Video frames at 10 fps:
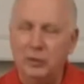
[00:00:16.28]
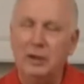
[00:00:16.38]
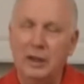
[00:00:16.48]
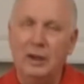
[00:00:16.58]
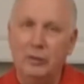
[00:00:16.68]
at an
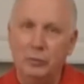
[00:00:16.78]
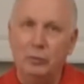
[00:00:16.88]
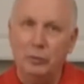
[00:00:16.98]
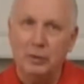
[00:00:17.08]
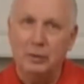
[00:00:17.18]
Allyn
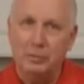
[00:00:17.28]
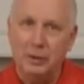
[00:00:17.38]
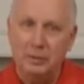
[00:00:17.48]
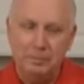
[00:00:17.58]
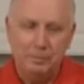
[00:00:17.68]
Tool company.
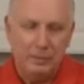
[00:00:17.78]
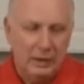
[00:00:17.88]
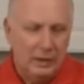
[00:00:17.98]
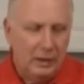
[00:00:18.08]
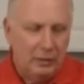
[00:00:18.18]

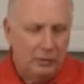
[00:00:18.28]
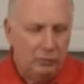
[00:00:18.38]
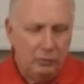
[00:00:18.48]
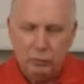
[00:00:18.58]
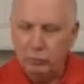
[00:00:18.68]
These
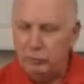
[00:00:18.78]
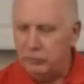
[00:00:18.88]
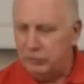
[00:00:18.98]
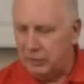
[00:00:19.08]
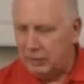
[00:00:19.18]
are two
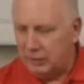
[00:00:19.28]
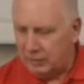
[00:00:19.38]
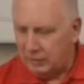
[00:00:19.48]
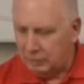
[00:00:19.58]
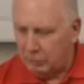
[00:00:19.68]

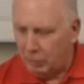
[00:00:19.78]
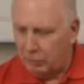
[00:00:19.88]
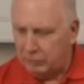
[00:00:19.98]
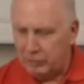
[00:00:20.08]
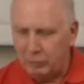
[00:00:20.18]

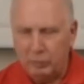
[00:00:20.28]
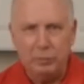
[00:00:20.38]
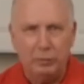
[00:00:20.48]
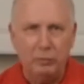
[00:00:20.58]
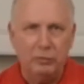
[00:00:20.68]
molds that were
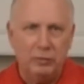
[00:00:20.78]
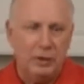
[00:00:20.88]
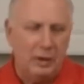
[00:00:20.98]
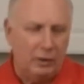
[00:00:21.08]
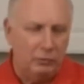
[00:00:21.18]
produced
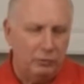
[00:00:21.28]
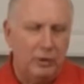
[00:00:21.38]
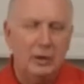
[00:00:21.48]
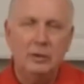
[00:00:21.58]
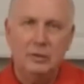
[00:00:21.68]
in-house,
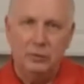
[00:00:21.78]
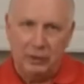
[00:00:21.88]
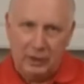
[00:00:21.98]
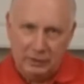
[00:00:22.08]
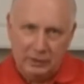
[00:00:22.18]

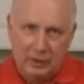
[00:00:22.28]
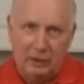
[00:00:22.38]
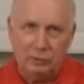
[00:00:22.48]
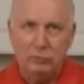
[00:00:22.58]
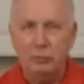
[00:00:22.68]
designed
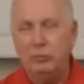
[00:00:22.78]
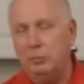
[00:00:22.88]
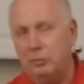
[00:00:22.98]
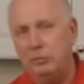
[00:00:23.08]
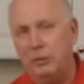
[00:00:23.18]
in-house, to
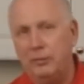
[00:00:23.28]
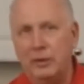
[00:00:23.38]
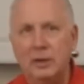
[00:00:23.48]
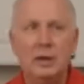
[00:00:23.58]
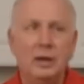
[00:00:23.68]

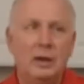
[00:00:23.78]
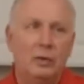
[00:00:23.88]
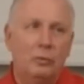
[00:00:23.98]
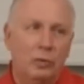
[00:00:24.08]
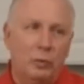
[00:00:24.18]
specific
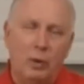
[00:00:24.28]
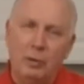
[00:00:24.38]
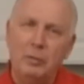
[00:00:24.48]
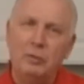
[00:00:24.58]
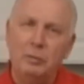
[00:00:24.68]

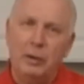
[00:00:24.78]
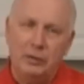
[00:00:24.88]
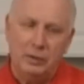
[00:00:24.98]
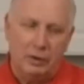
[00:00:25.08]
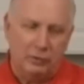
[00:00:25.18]
requirements by
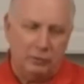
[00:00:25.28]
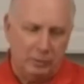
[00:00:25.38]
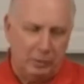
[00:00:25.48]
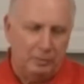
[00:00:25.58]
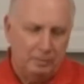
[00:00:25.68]
the customer.